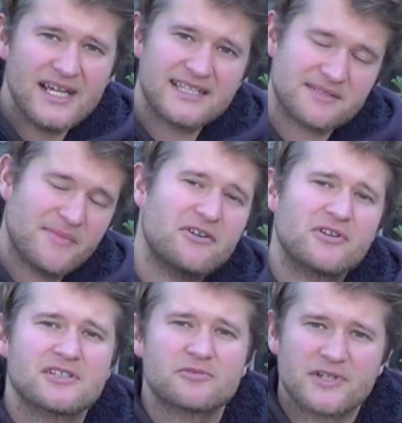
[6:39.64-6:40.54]
It's a
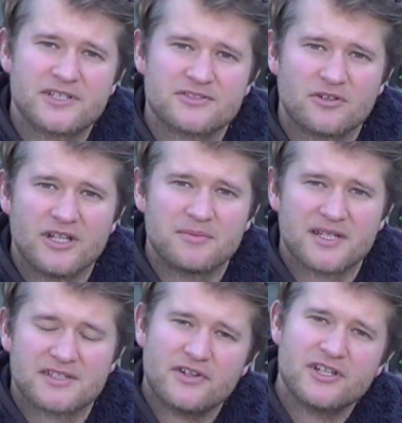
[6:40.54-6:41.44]
mineral-rich soil, but
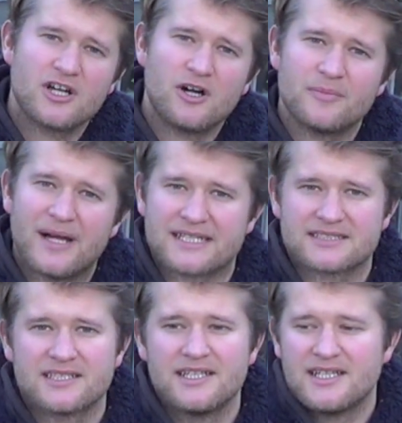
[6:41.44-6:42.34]
it's very
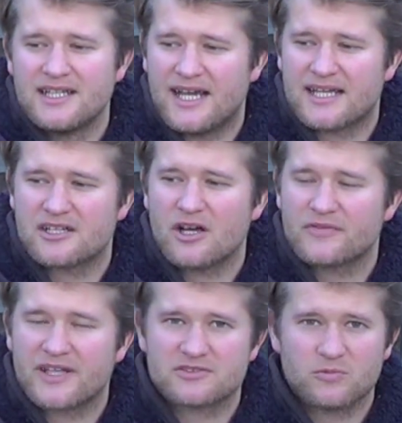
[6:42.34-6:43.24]
compact, and it
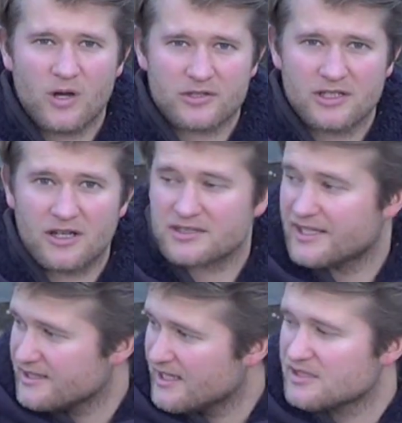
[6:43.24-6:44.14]
often gets waterlogged,
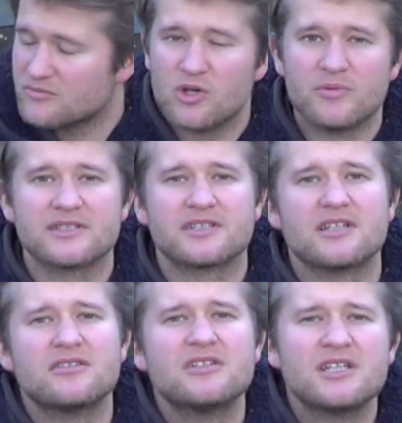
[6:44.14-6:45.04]
like at the moment, you
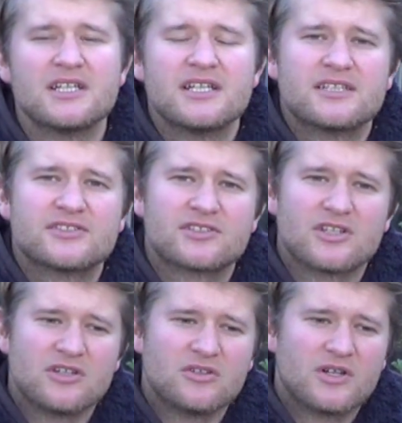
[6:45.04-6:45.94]
know.
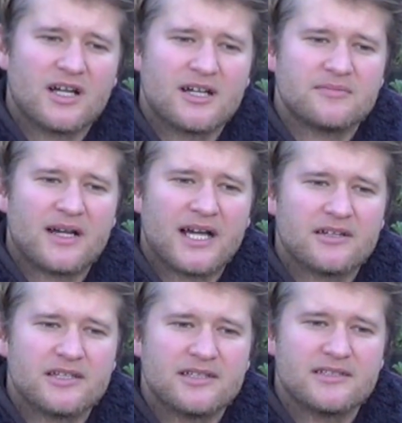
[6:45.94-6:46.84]
So
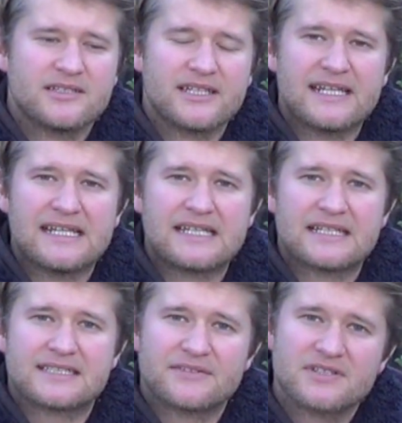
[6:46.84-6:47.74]
I need
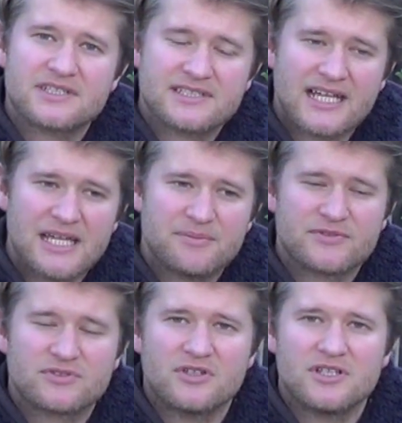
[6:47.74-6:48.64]
a different type of
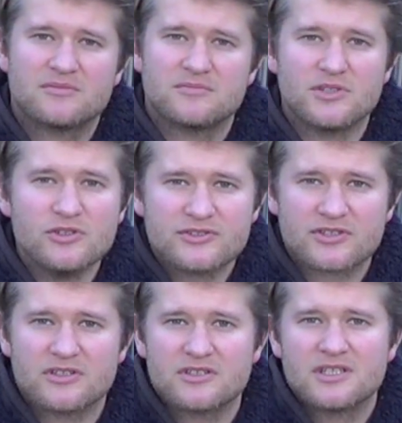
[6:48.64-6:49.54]
soil,
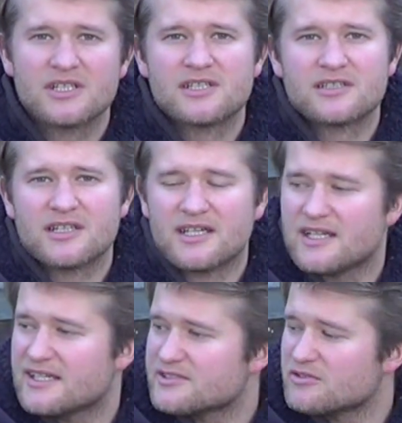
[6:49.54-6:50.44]
looser,
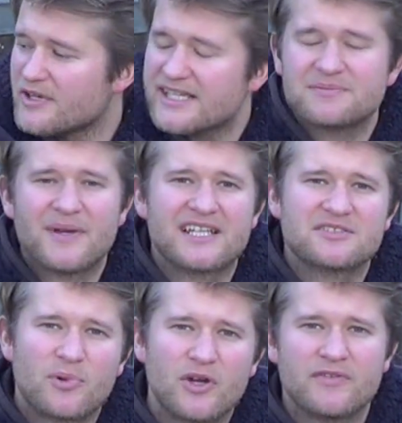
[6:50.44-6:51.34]
and so raised bed is
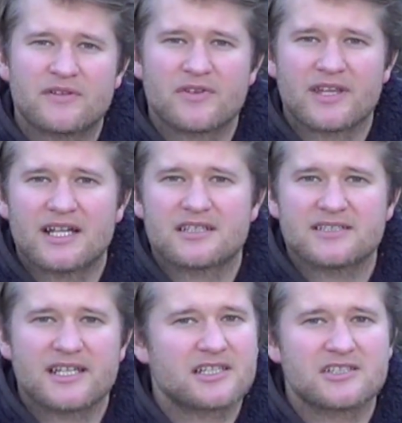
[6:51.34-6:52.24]
perfect for that because
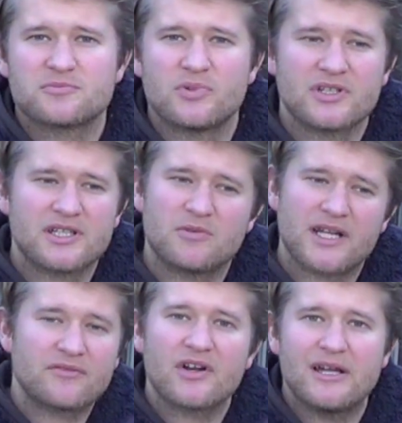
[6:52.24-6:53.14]
I can just put in
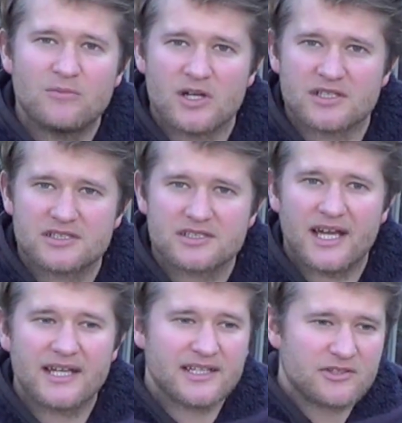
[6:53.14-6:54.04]
whatever I want,
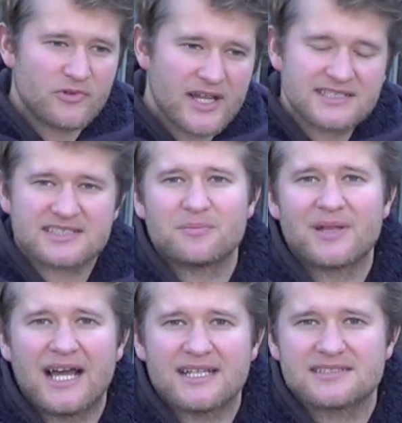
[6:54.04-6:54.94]
and it raises the
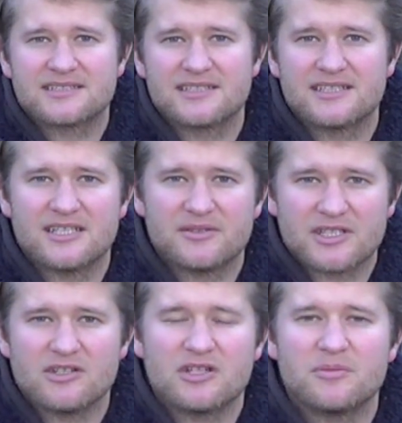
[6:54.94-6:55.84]
plants, you
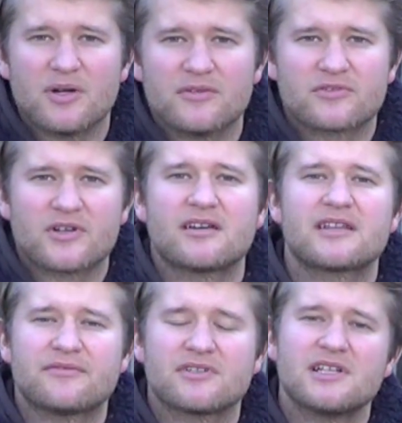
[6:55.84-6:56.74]
know, above ground
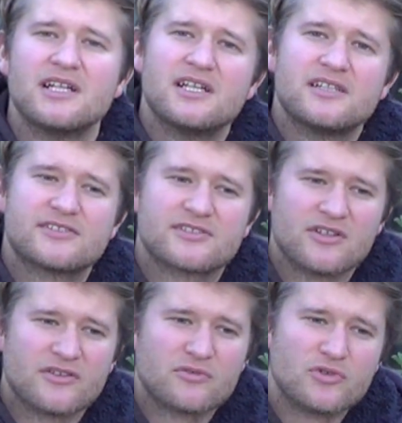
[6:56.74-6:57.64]
level,
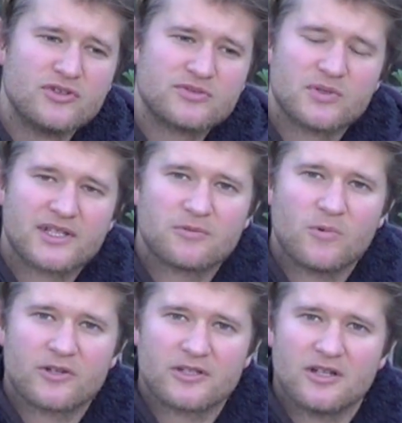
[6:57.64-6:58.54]
so the roots won't get
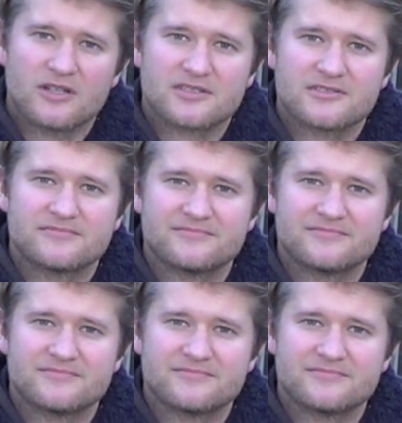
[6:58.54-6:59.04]
waterlogged.